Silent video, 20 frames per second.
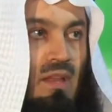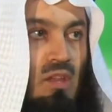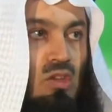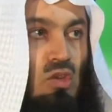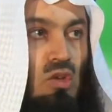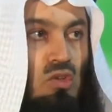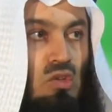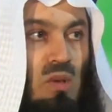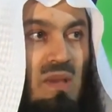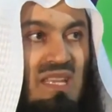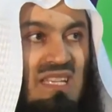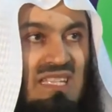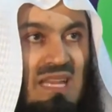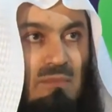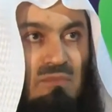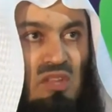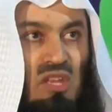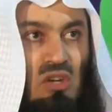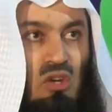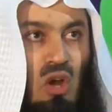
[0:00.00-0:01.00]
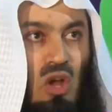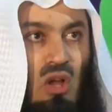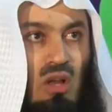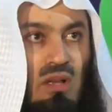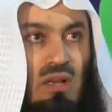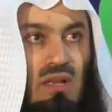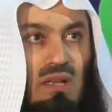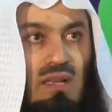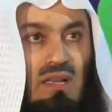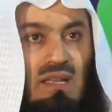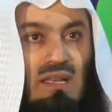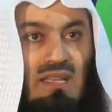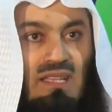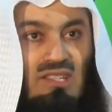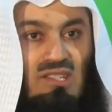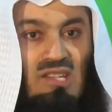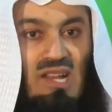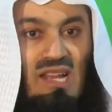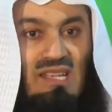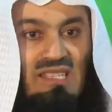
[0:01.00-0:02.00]
You're doing something wrong,
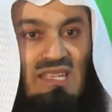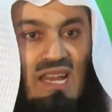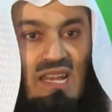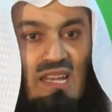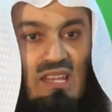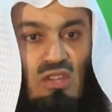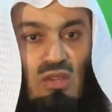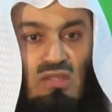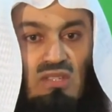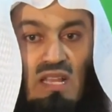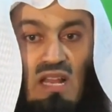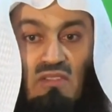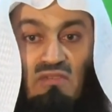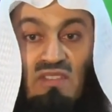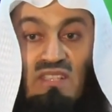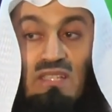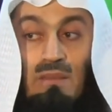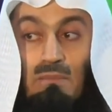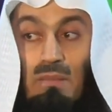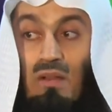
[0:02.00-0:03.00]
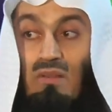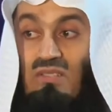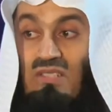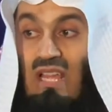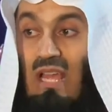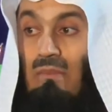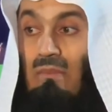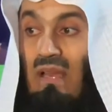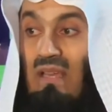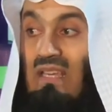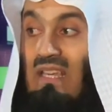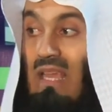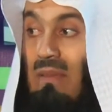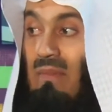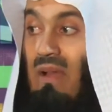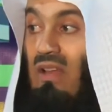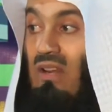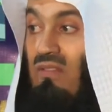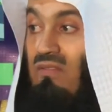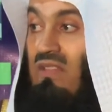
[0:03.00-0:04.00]
start telling yourself, it's about time I
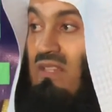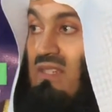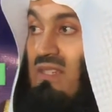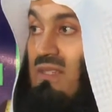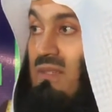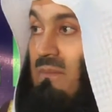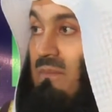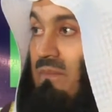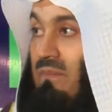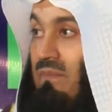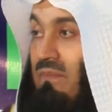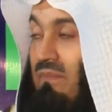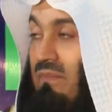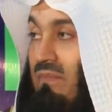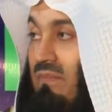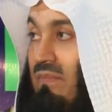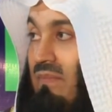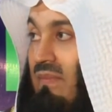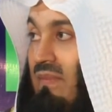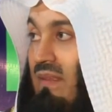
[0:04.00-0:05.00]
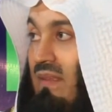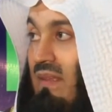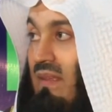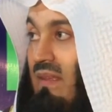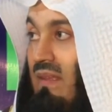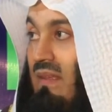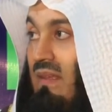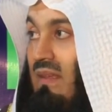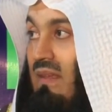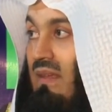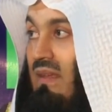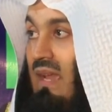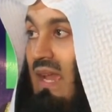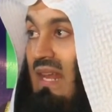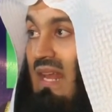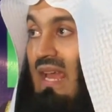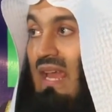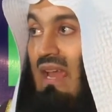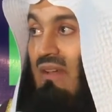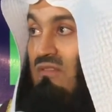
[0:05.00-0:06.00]
came out of this.
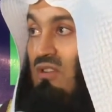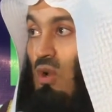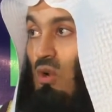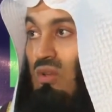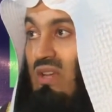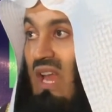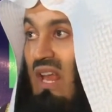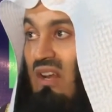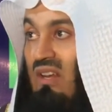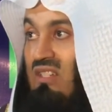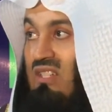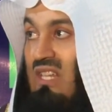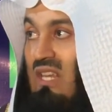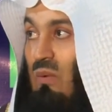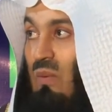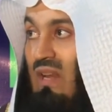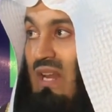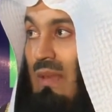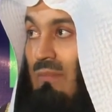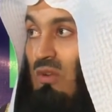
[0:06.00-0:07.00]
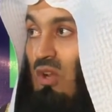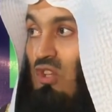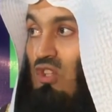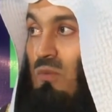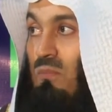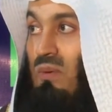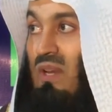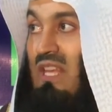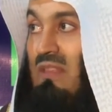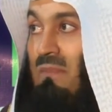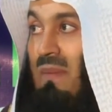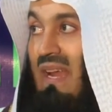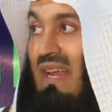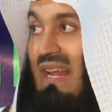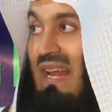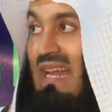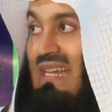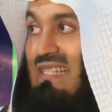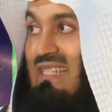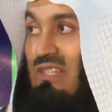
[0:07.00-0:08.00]
And I have no guarantee when I'm going to breathe my
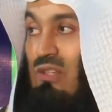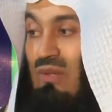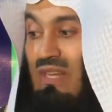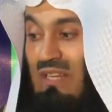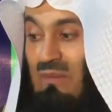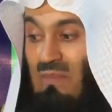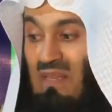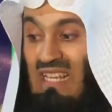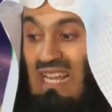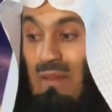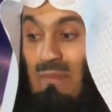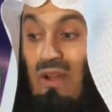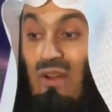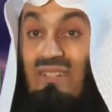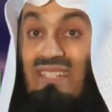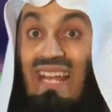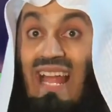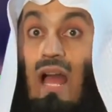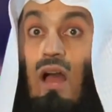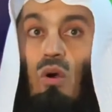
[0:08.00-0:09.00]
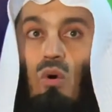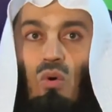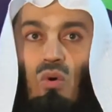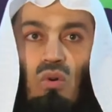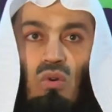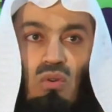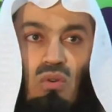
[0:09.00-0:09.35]
last, so let me come out now.